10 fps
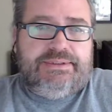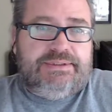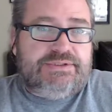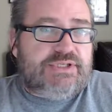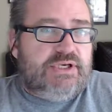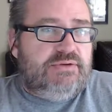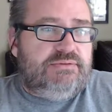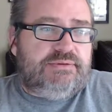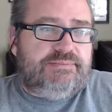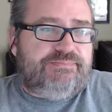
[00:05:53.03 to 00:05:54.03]
So,
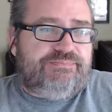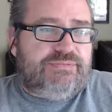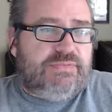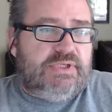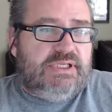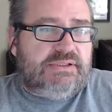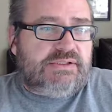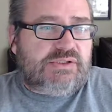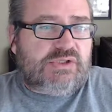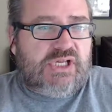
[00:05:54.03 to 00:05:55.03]

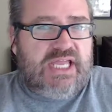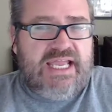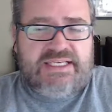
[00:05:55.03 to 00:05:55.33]
again,